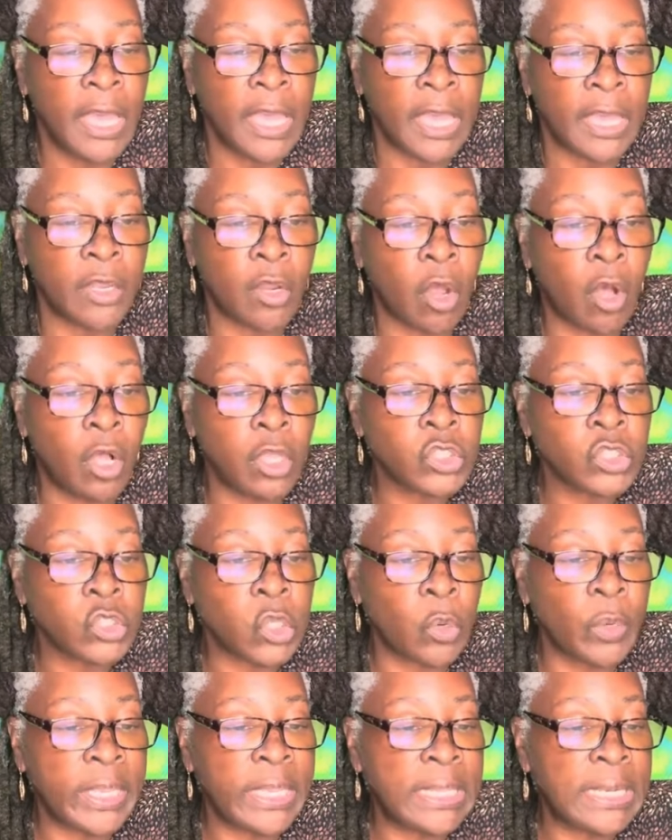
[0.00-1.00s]
and
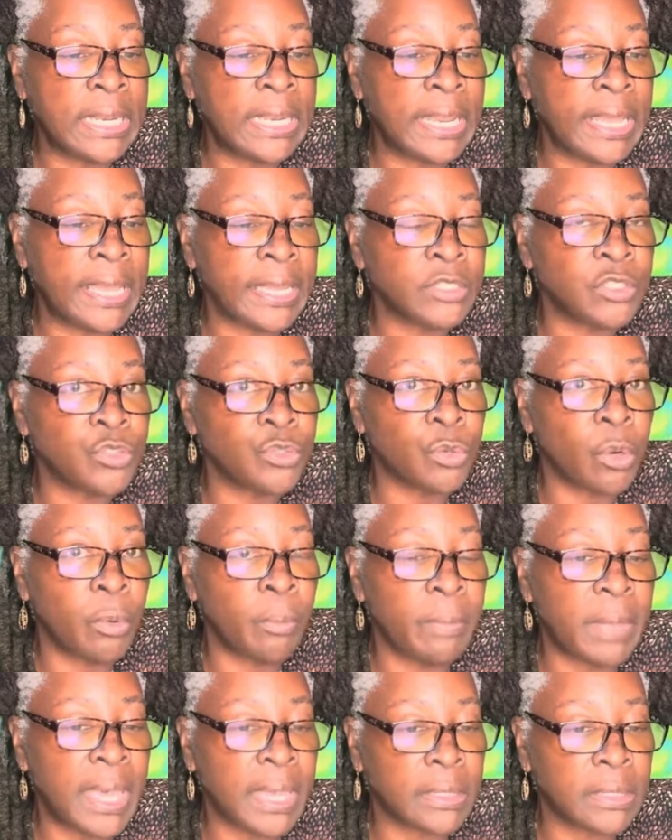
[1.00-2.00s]
also
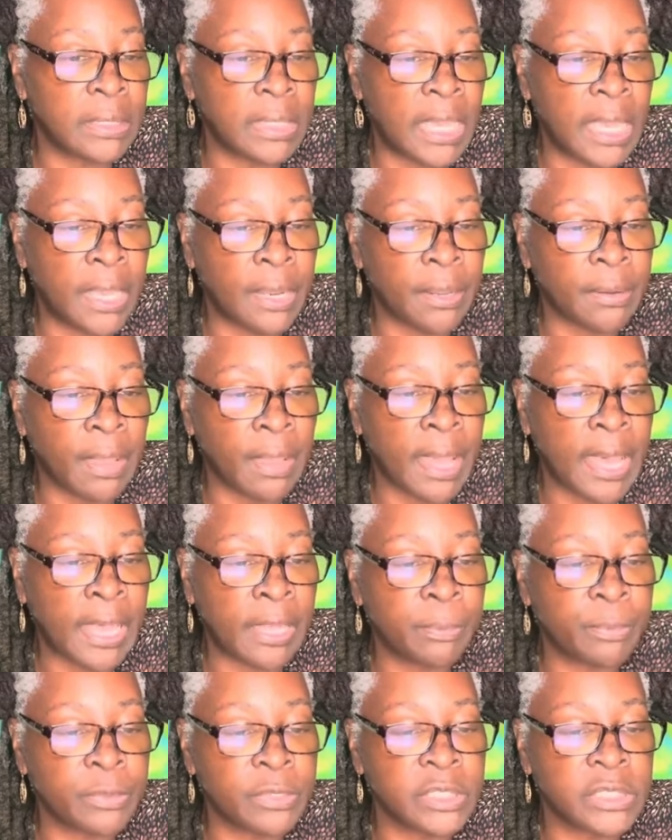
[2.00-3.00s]
electromagnetic
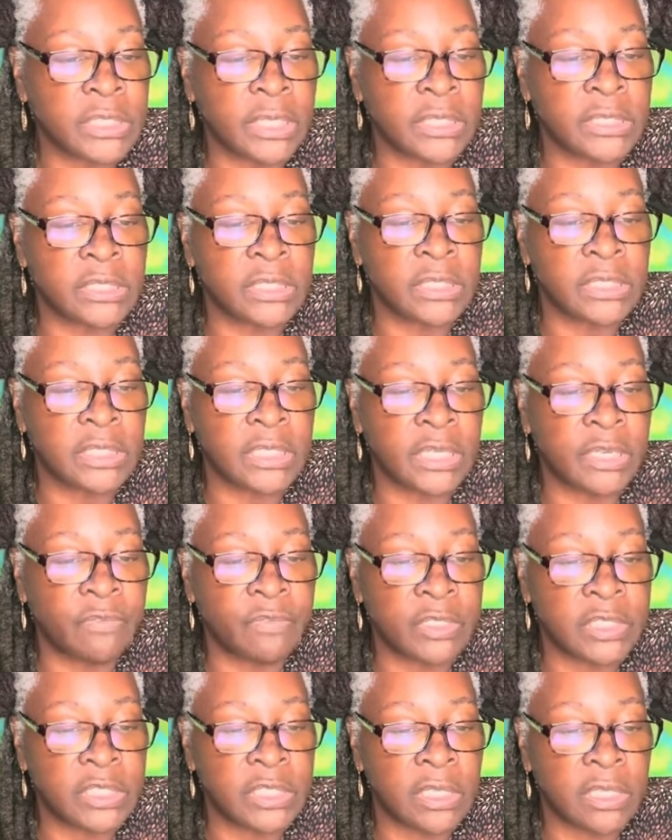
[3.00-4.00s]

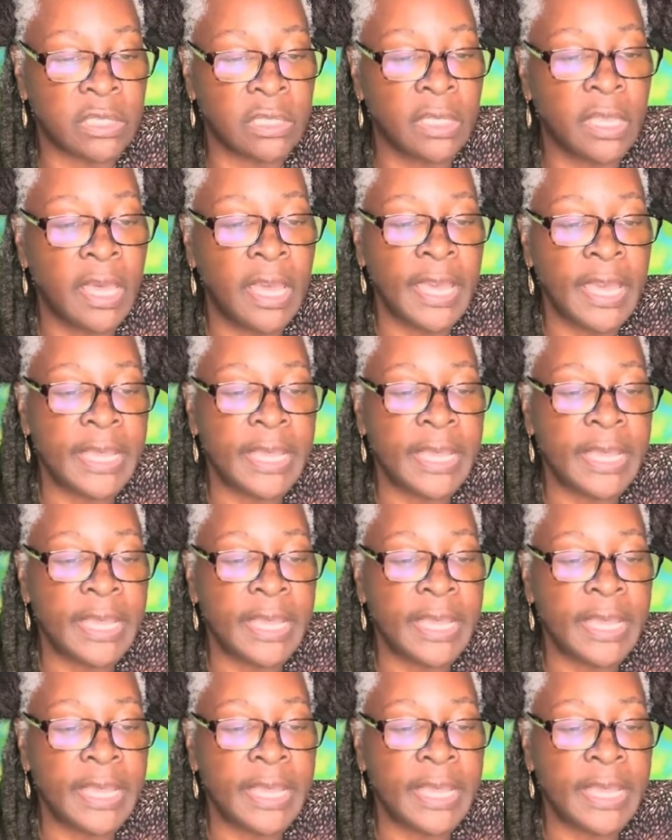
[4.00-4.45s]
hypersensitivity.